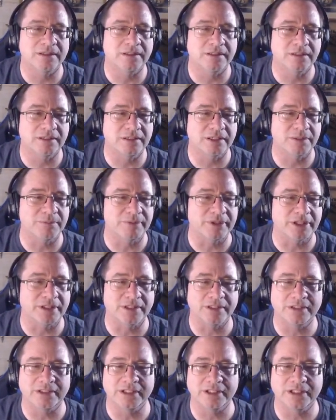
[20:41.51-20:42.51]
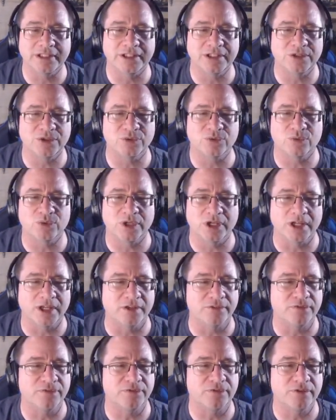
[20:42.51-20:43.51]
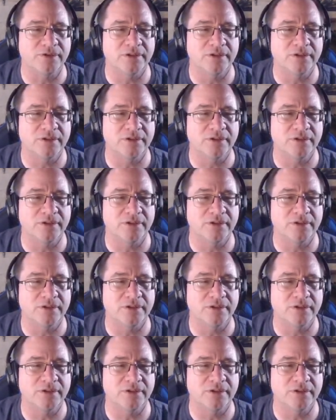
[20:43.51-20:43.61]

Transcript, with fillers: Gonna be a little rough.